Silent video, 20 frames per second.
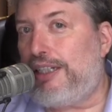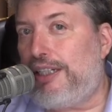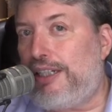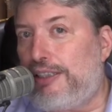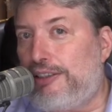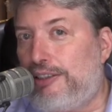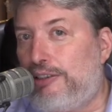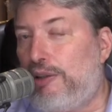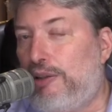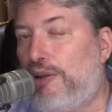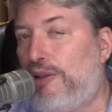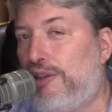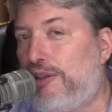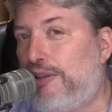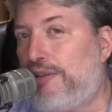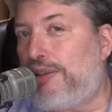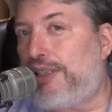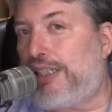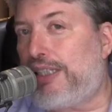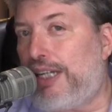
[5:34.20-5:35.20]
a dog
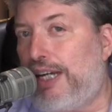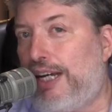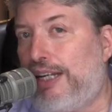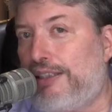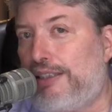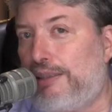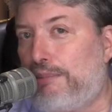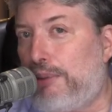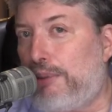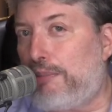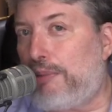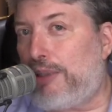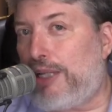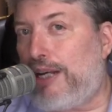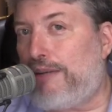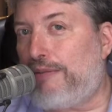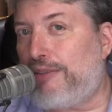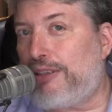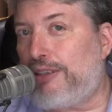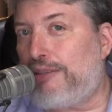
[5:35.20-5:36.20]
or a cat that people
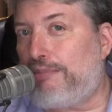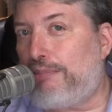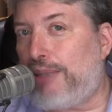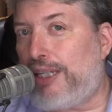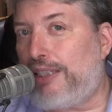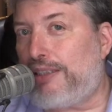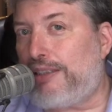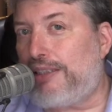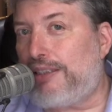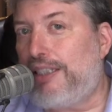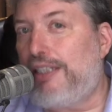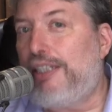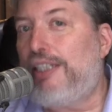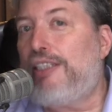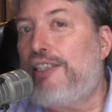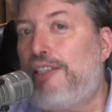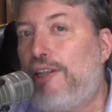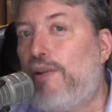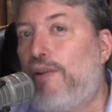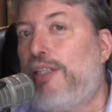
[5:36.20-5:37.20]
have as pets.
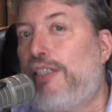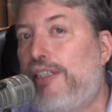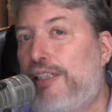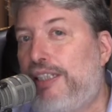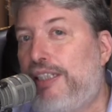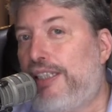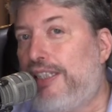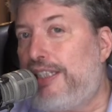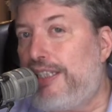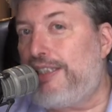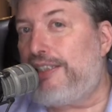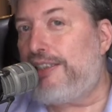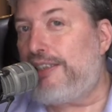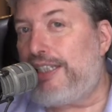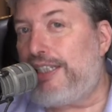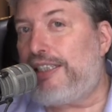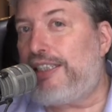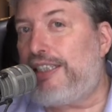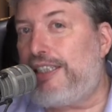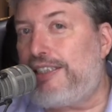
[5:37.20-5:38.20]
The only thing is
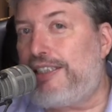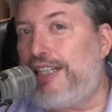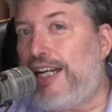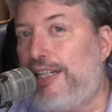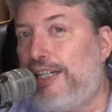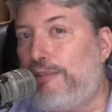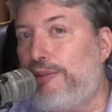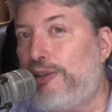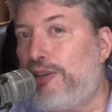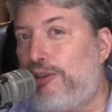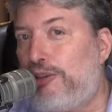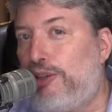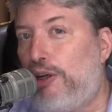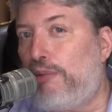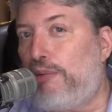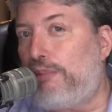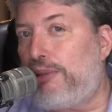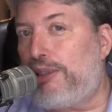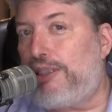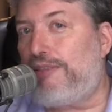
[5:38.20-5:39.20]
that these animals
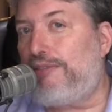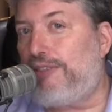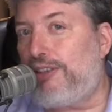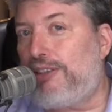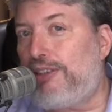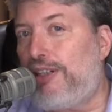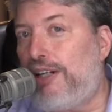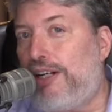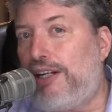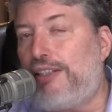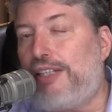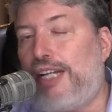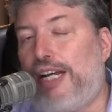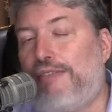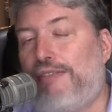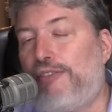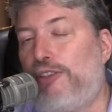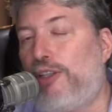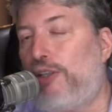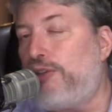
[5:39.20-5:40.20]
don't believe in God. They
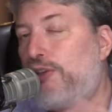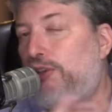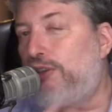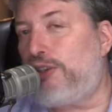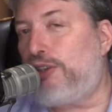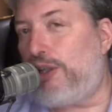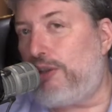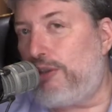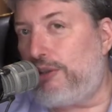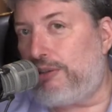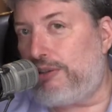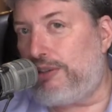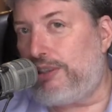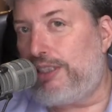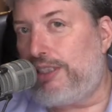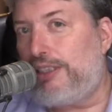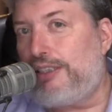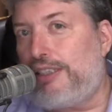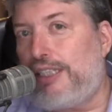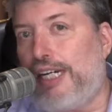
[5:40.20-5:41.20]
have no soul.
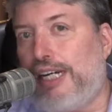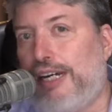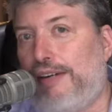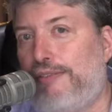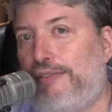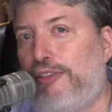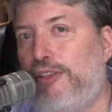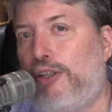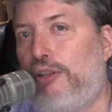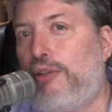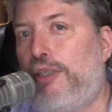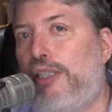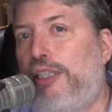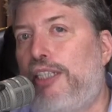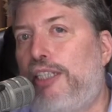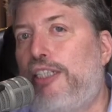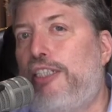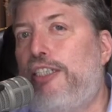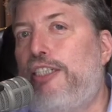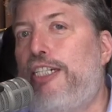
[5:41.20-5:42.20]
They have no
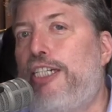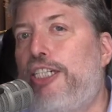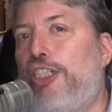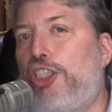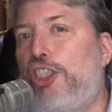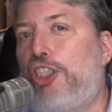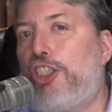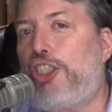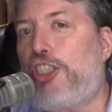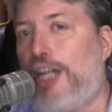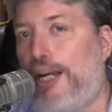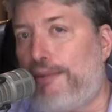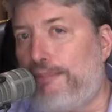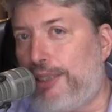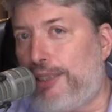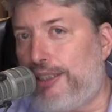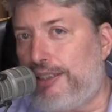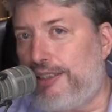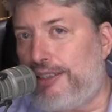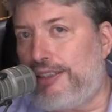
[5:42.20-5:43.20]

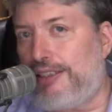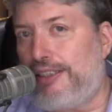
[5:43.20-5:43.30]
neshama.